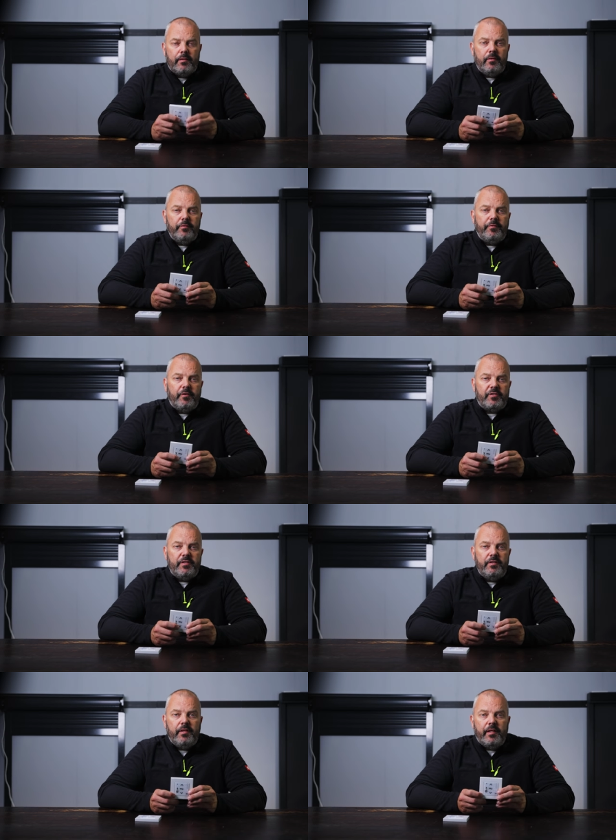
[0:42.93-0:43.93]
The old
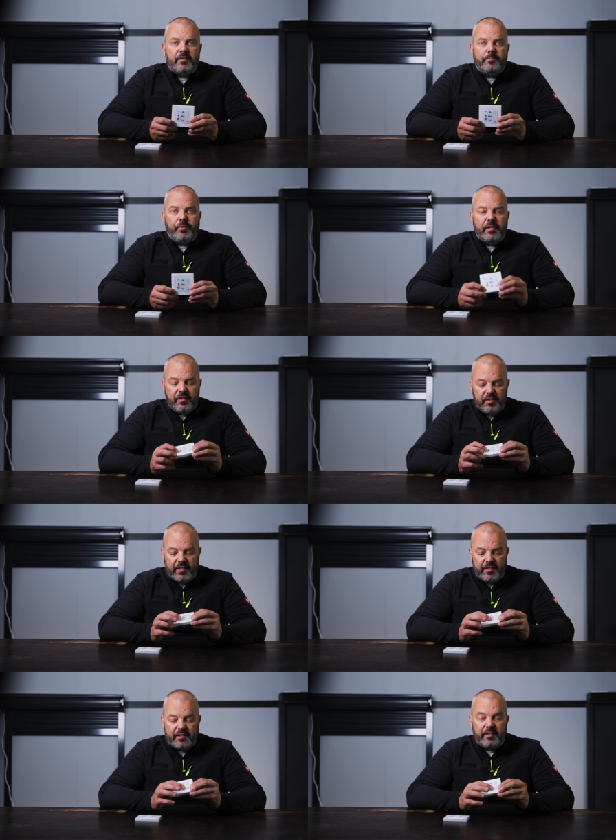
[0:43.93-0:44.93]
version has pressure
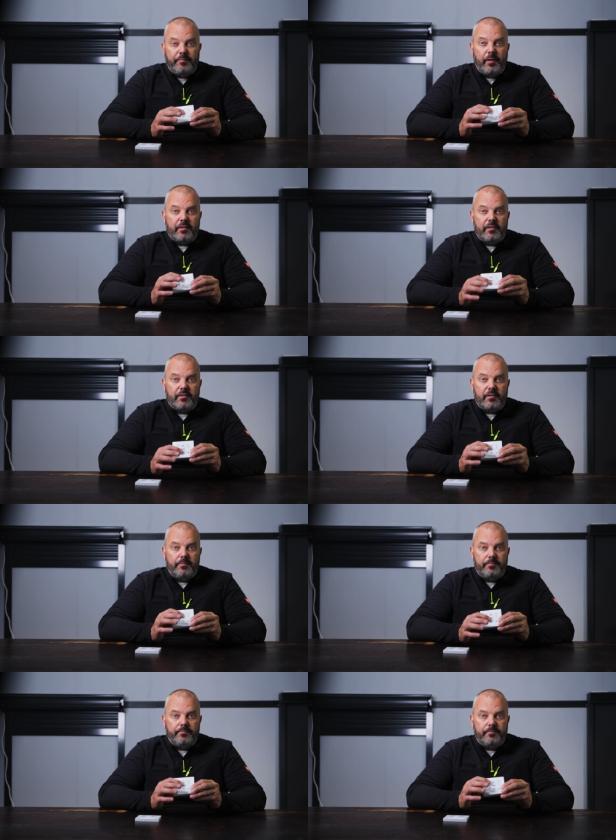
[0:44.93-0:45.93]
sensitive
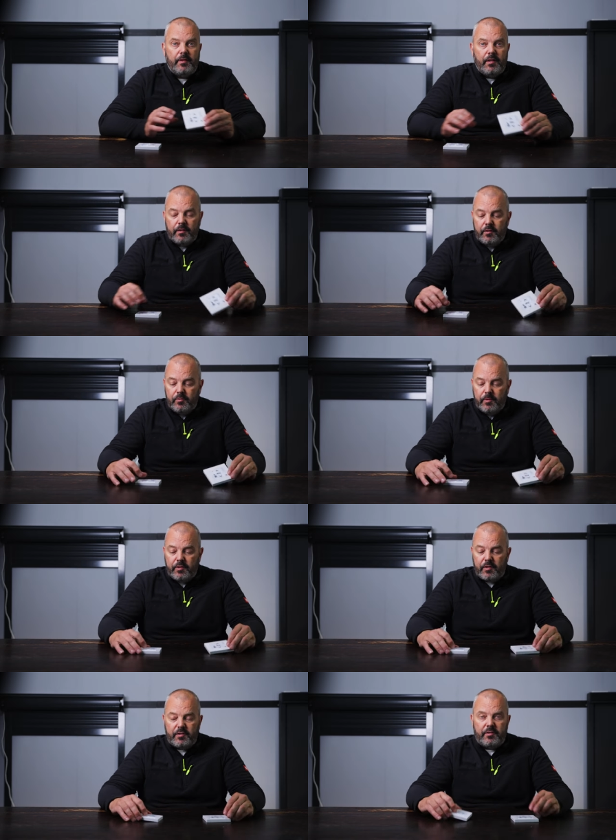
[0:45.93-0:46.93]
buttons. The new
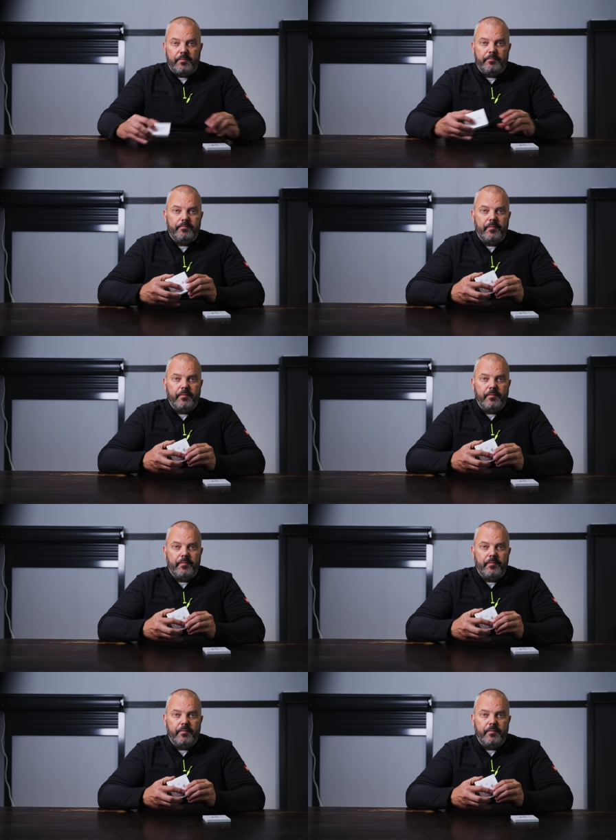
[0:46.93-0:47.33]
one doesn't.